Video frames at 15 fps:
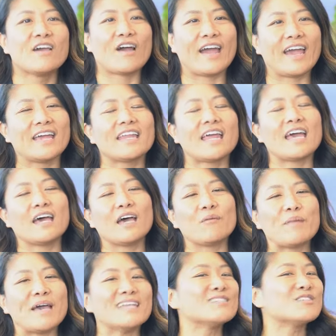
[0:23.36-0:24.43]
Right?
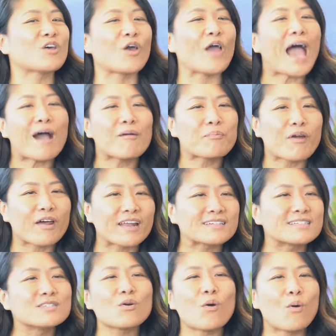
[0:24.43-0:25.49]
And so our
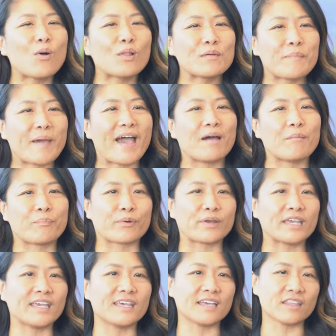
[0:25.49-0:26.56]
product is all about
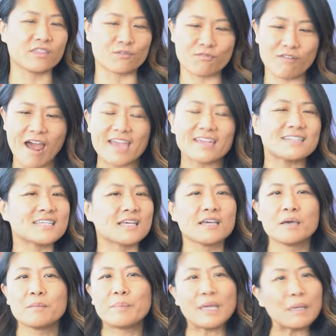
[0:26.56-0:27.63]
bringing the right
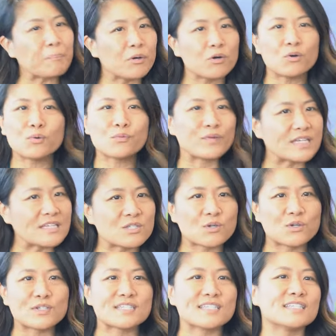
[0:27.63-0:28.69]
people,
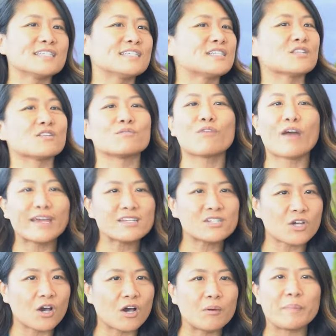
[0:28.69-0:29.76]
resources to the right
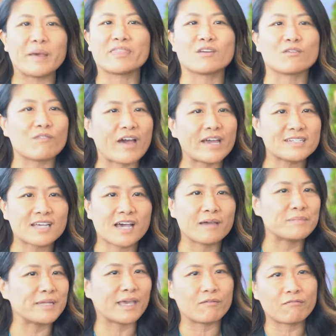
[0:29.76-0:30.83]
job at the right
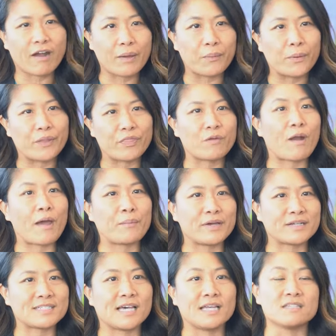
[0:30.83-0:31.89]
time to get the right
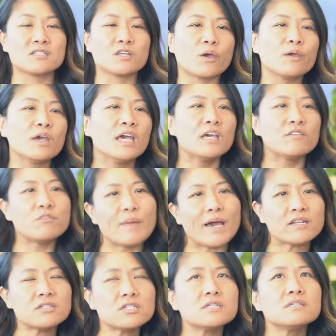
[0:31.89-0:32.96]
work done. So if you
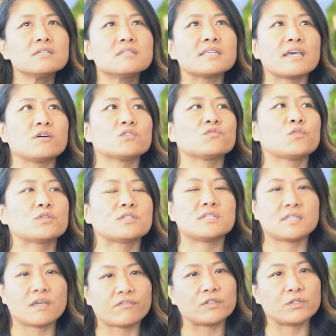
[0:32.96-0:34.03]
imagine
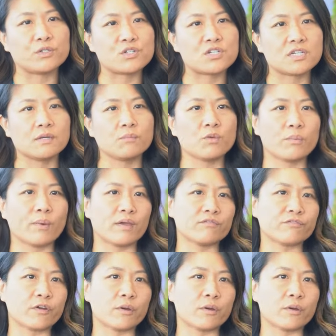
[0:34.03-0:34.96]
Salesforce's evolution, we went